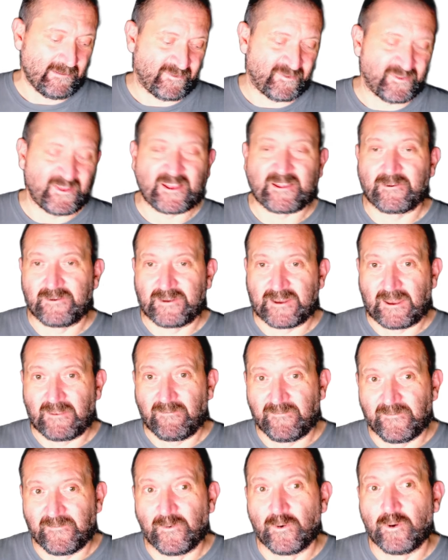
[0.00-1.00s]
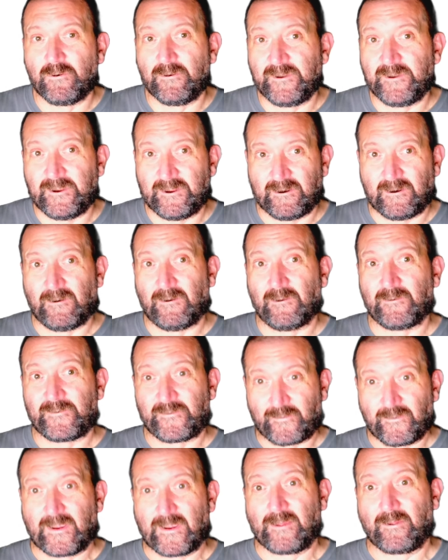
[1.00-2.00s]
second and third are
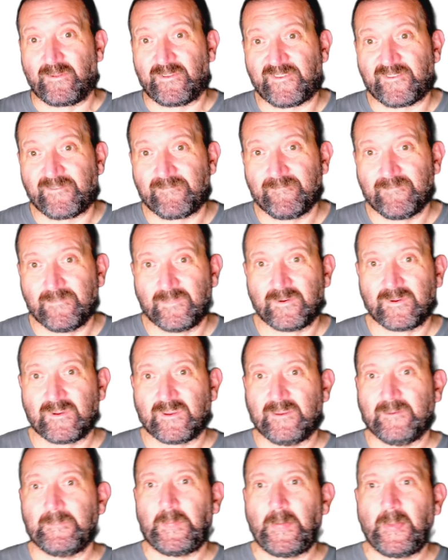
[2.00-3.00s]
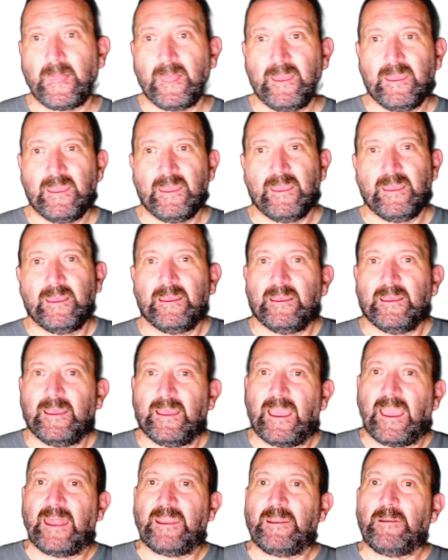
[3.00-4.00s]
trails. Okay.
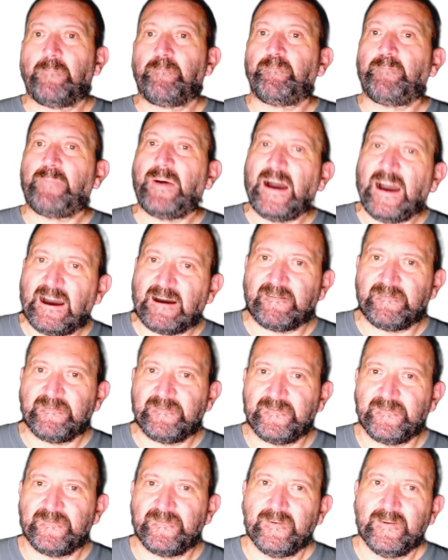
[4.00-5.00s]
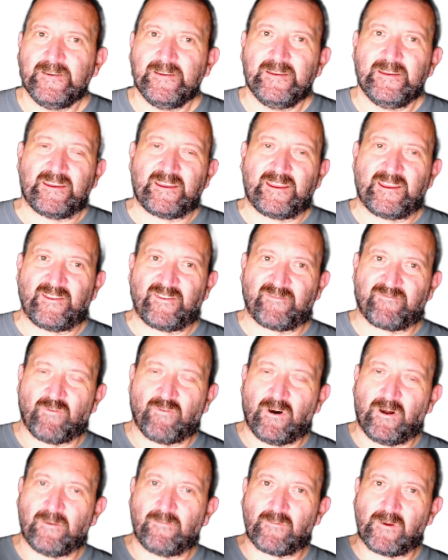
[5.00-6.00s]
And a path is
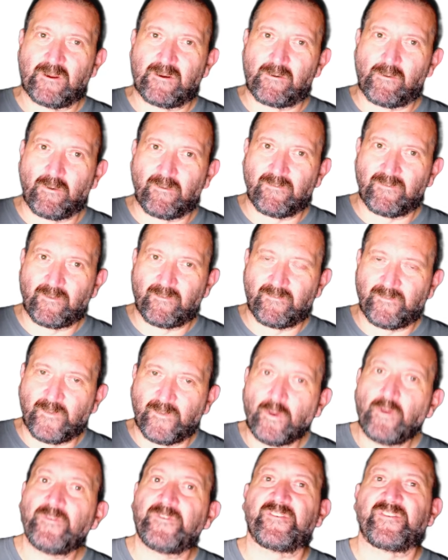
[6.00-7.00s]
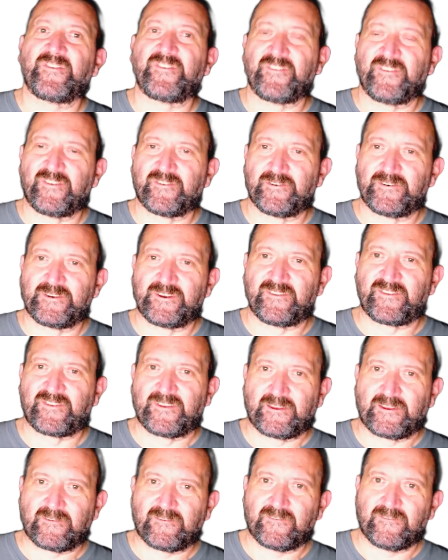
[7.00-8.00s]
one where all the vertices are
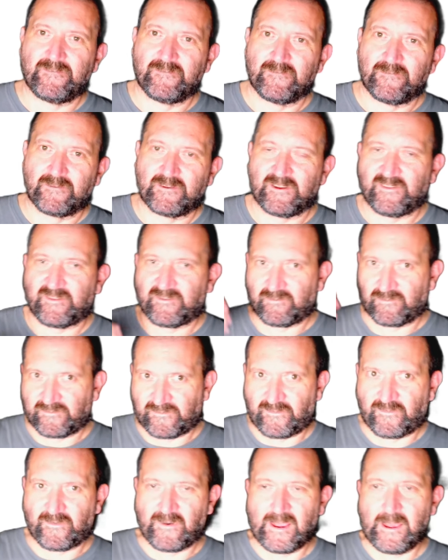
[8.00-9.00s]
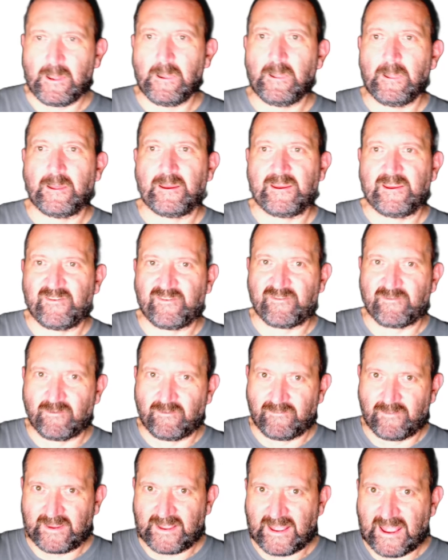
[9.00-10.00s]
distinct. Okay, so trail is all
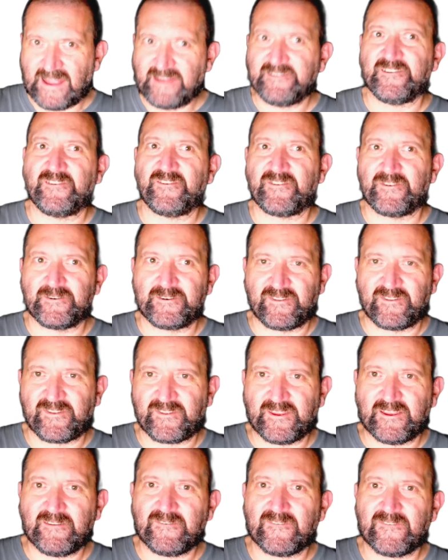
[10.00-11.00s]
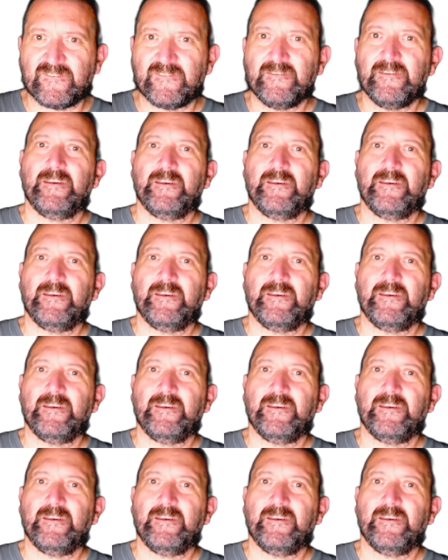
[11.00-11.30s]
the edges are distinct.